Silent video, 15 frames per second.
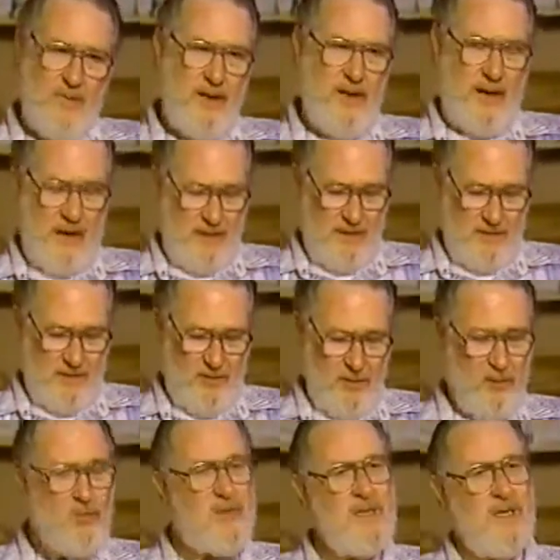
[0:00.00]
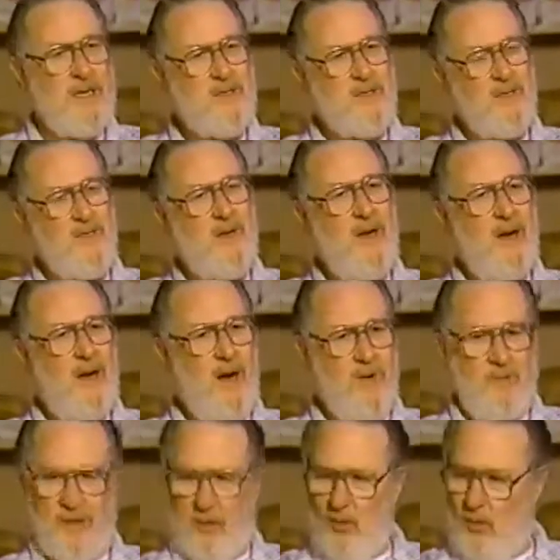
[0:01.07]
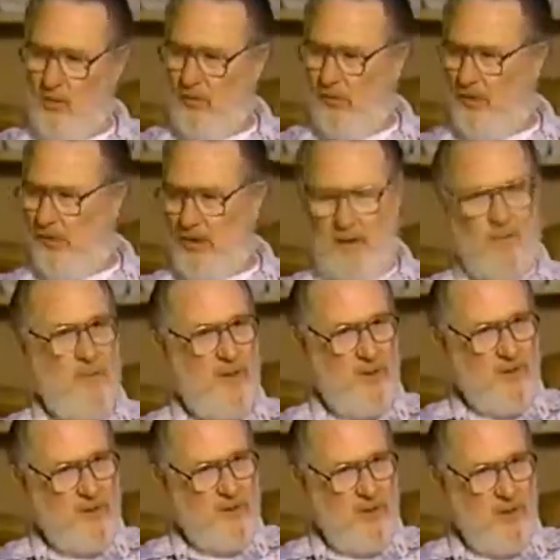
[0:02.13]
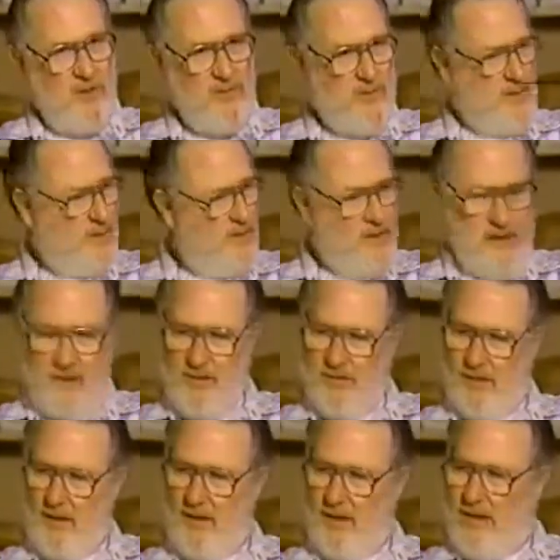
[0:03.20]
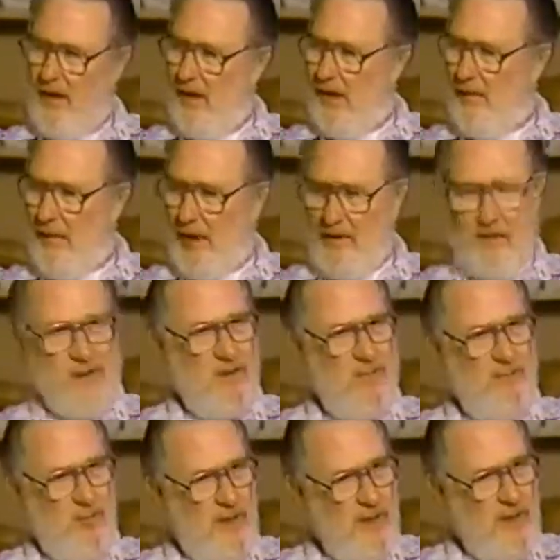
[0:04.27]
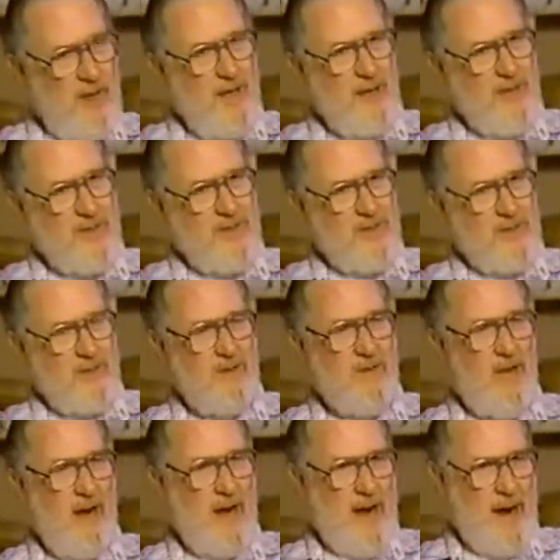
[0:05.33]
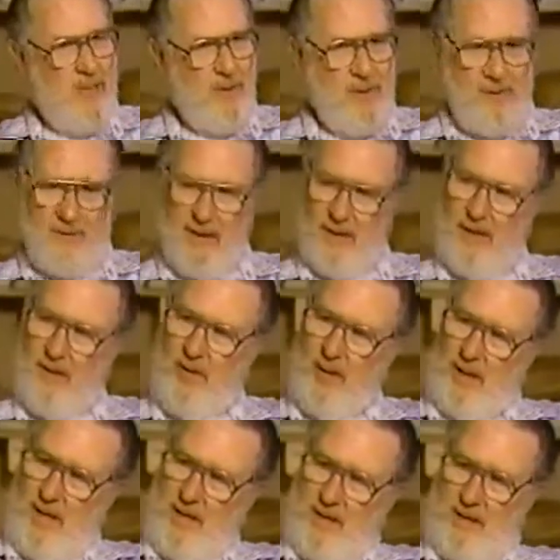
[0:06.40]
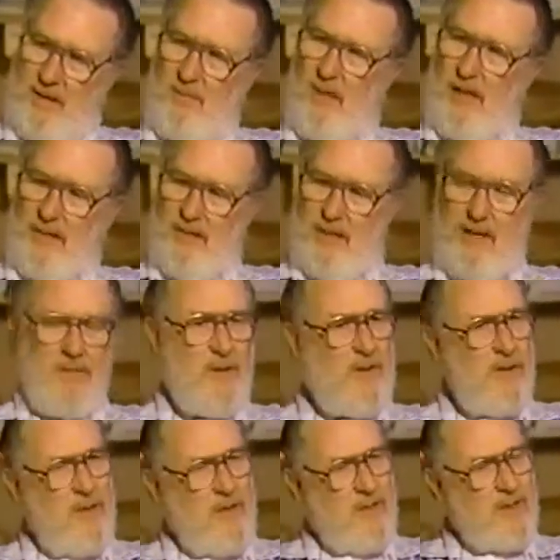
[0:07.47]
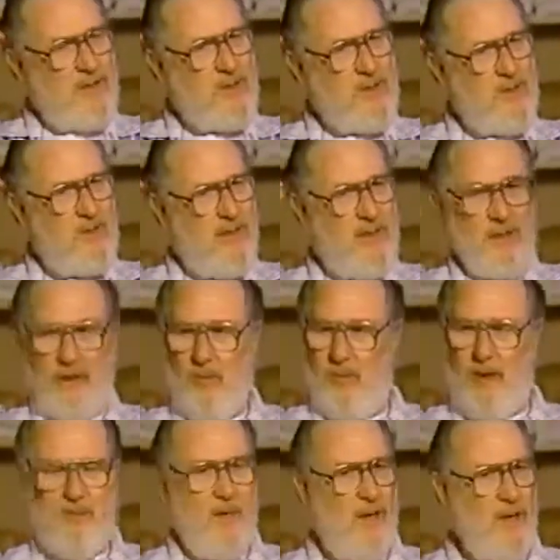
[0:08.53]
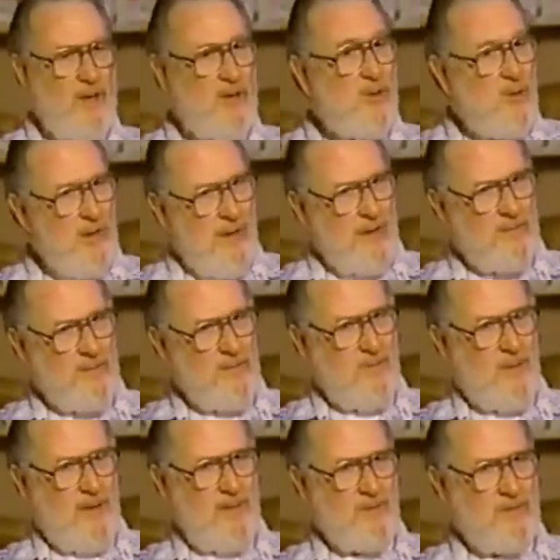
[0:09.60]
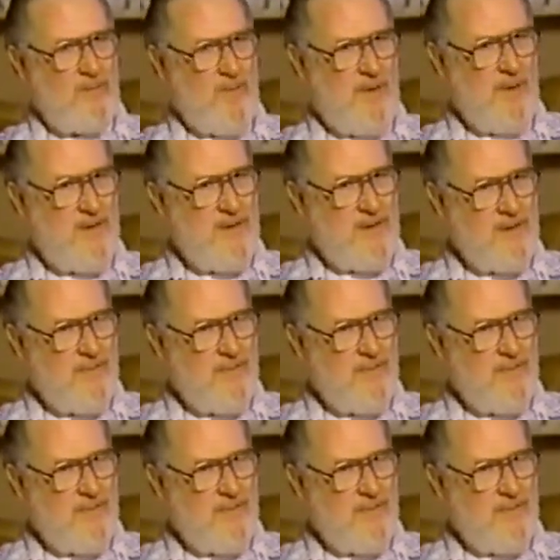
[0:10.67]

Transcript: We had 2 sets of the old millstones. These things are about 48 inches in diameter, and they're about 17 inches thick. They weigh about 2,000 pounds apiece.